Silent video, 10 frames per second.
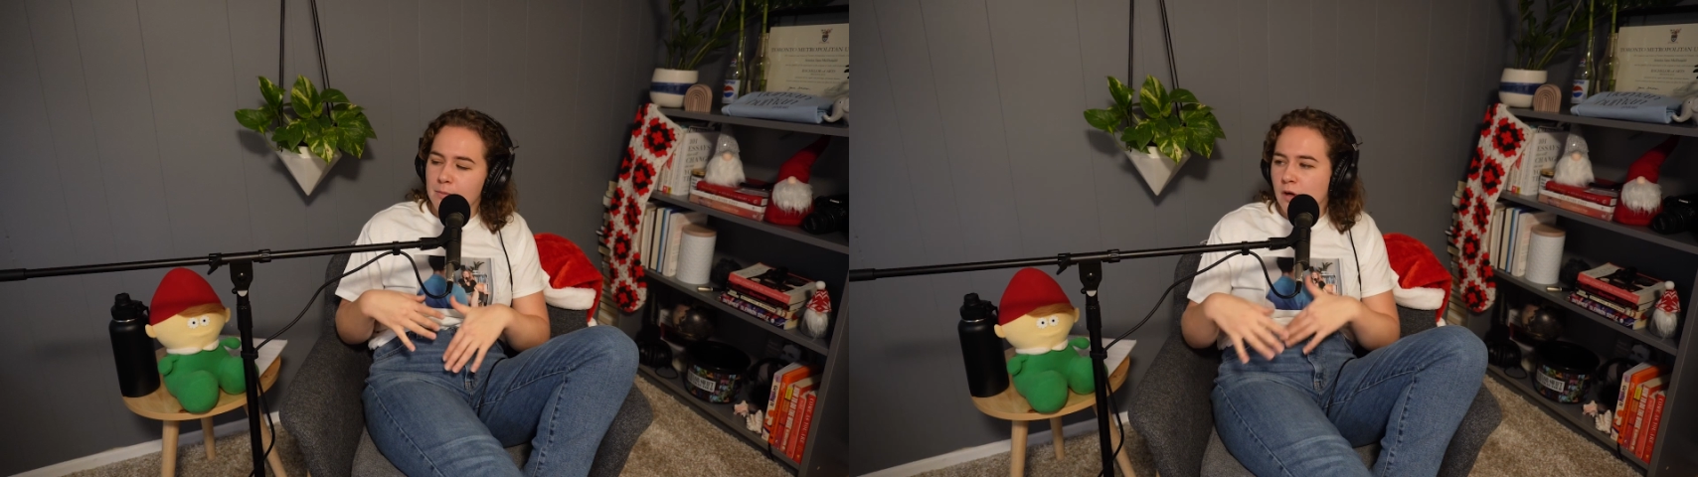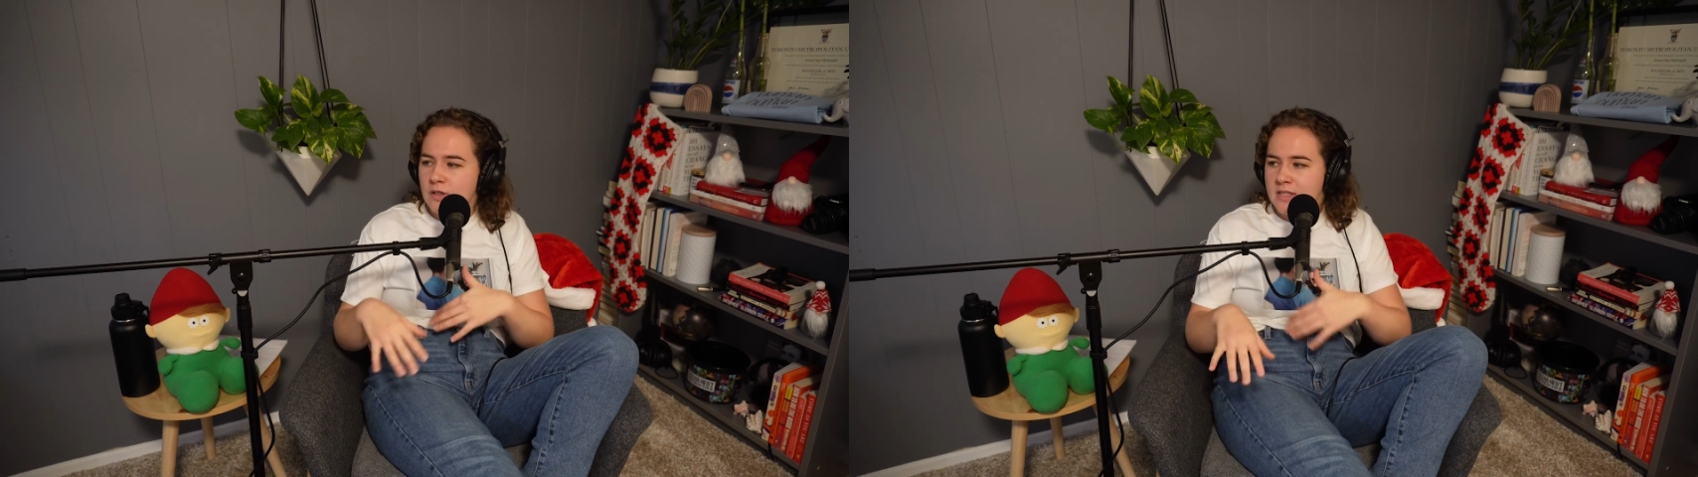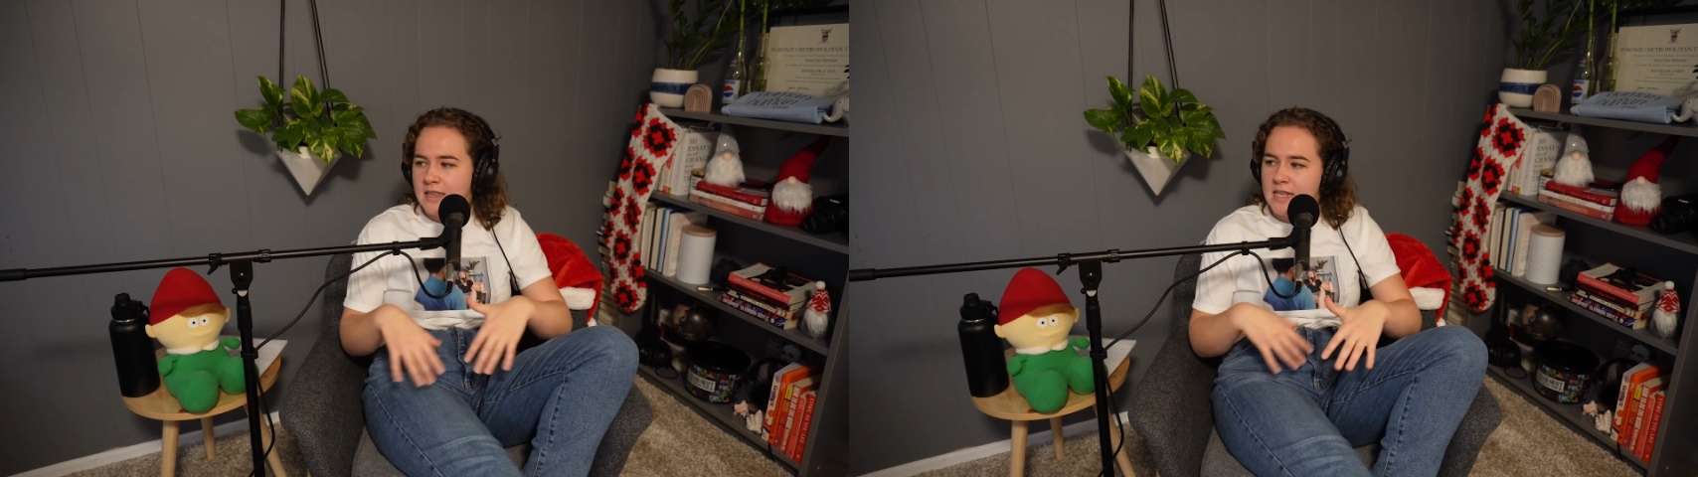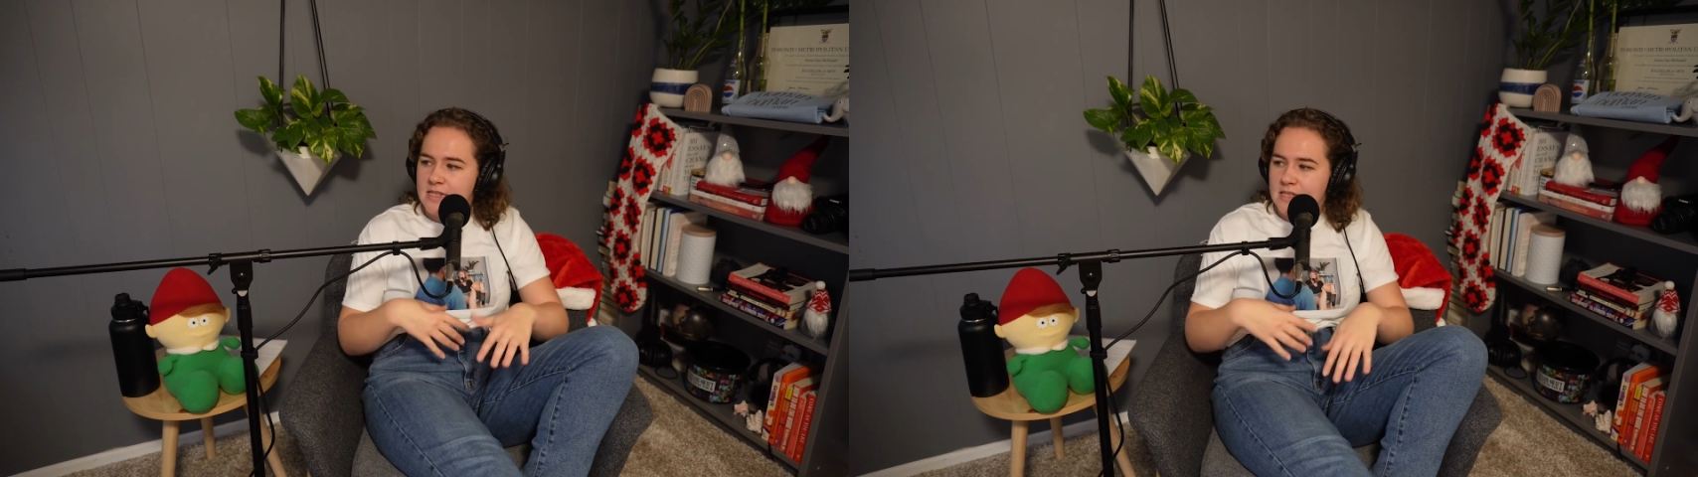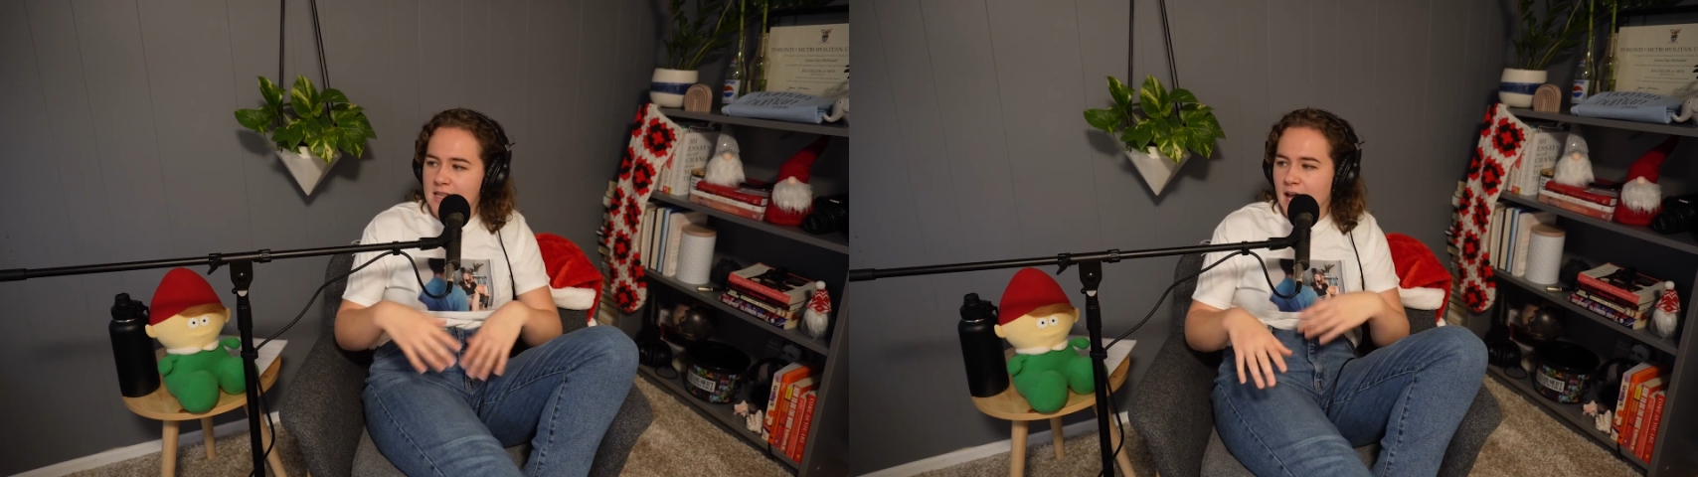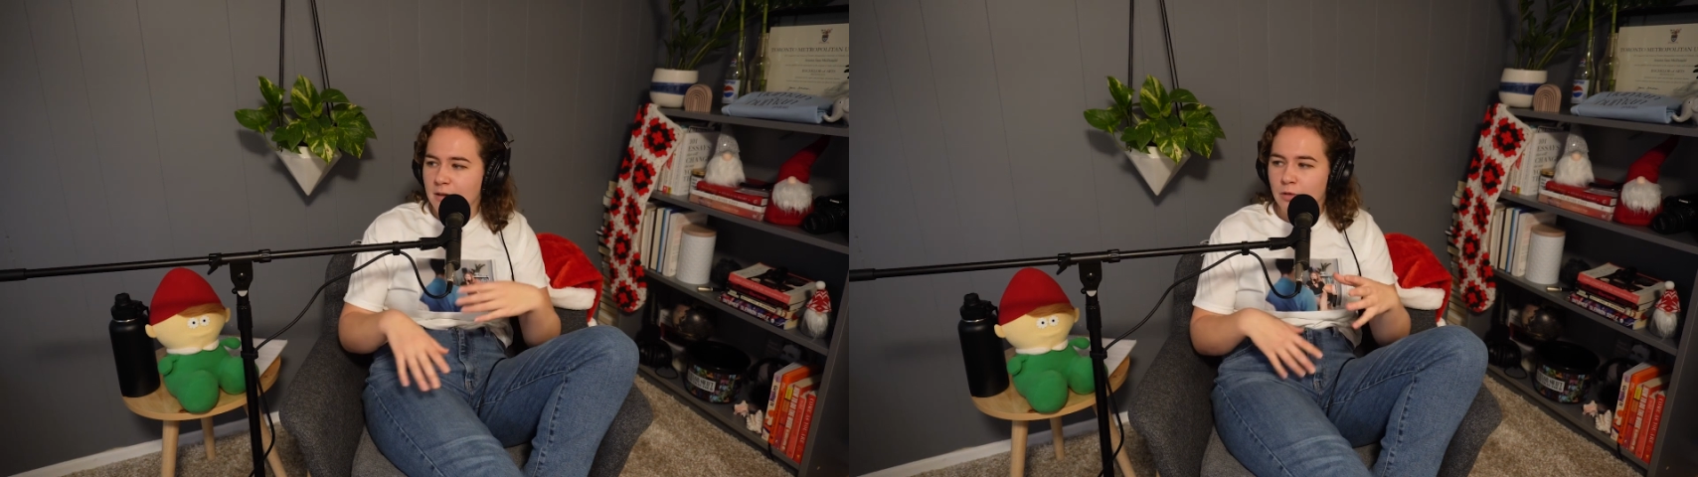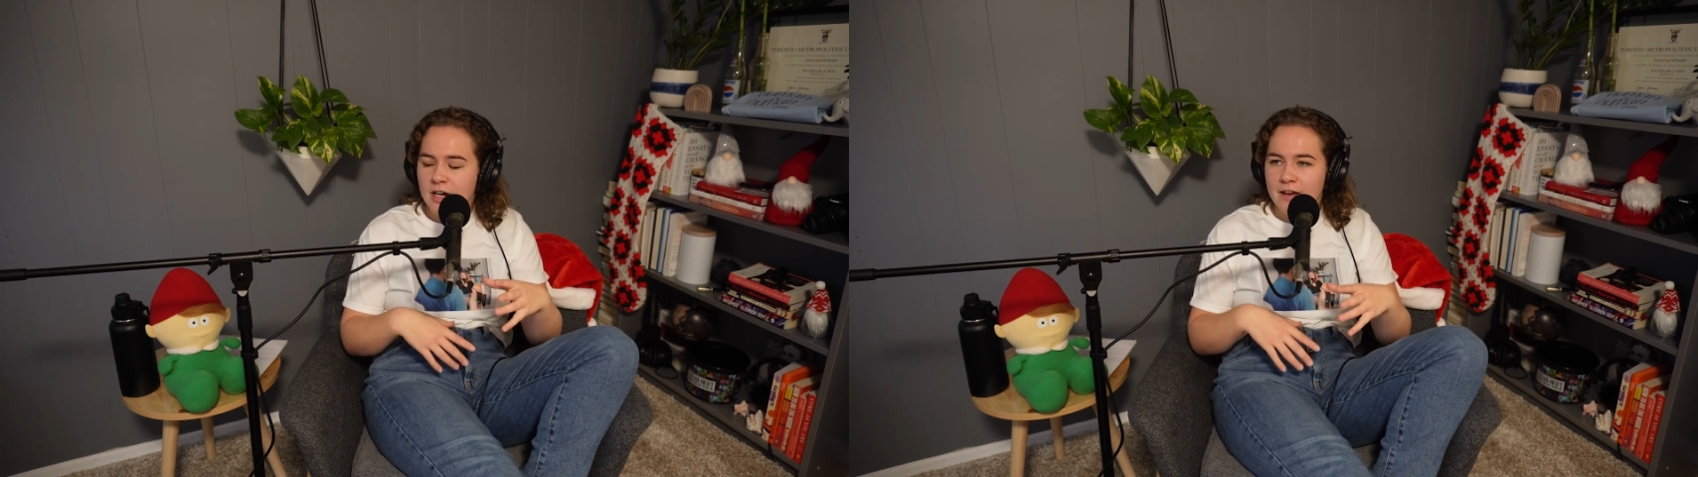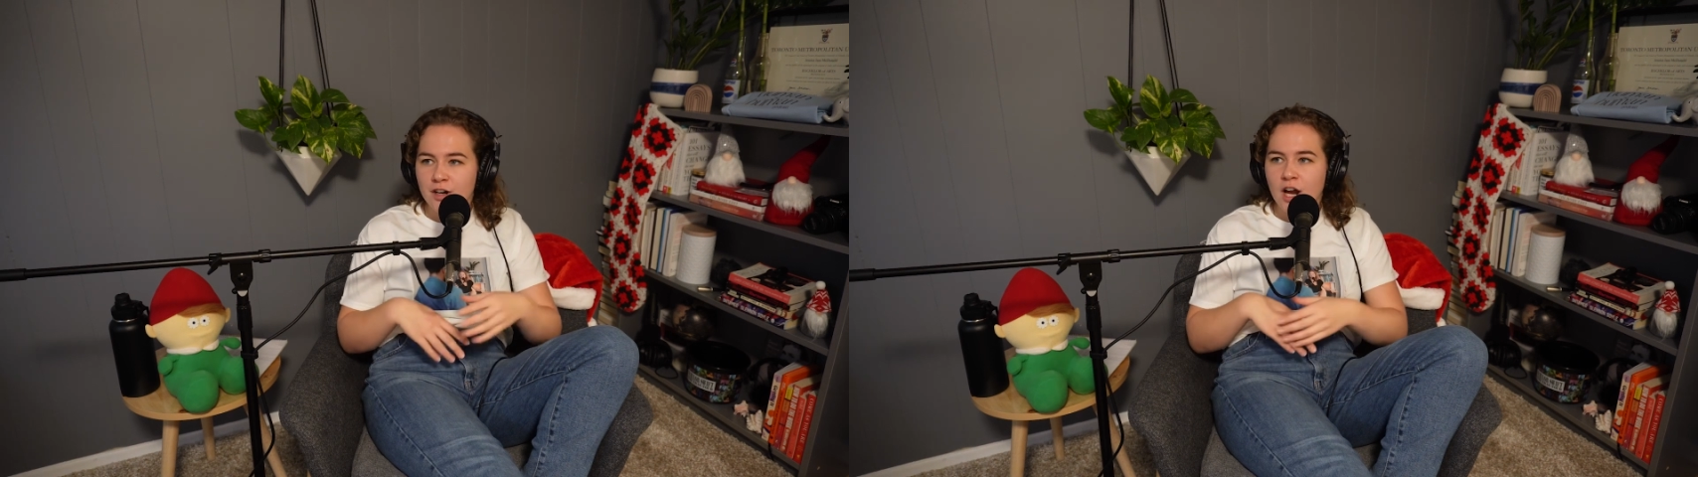posts and this and that and
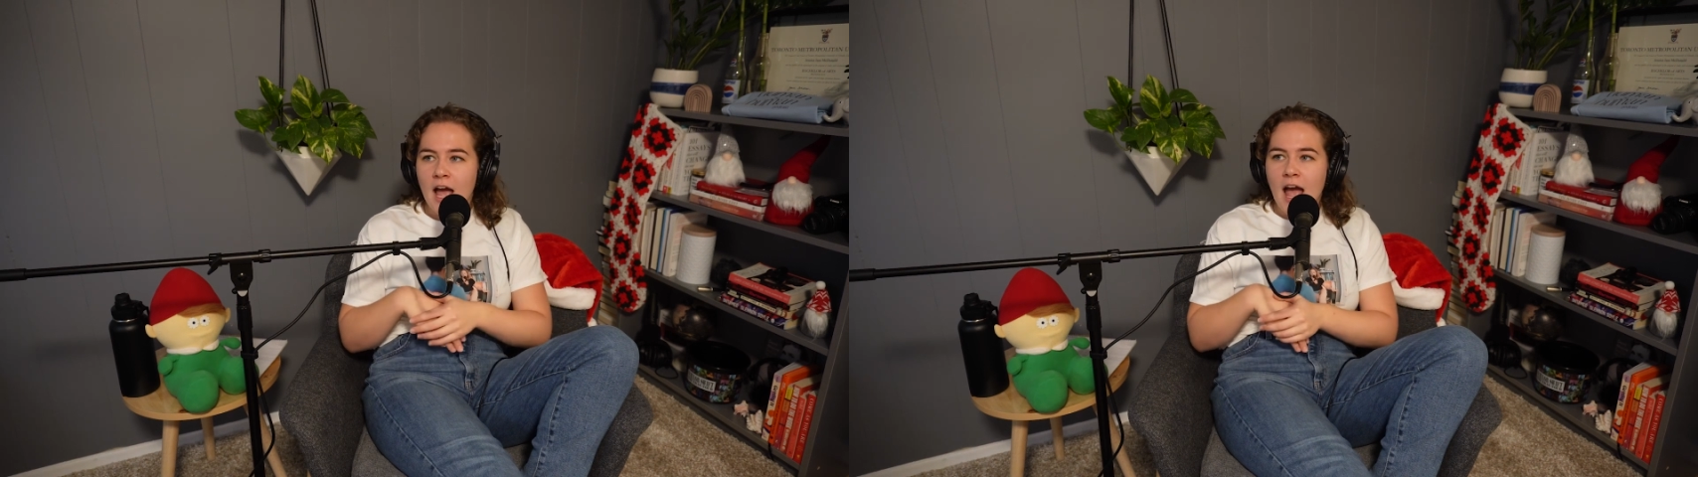whatever?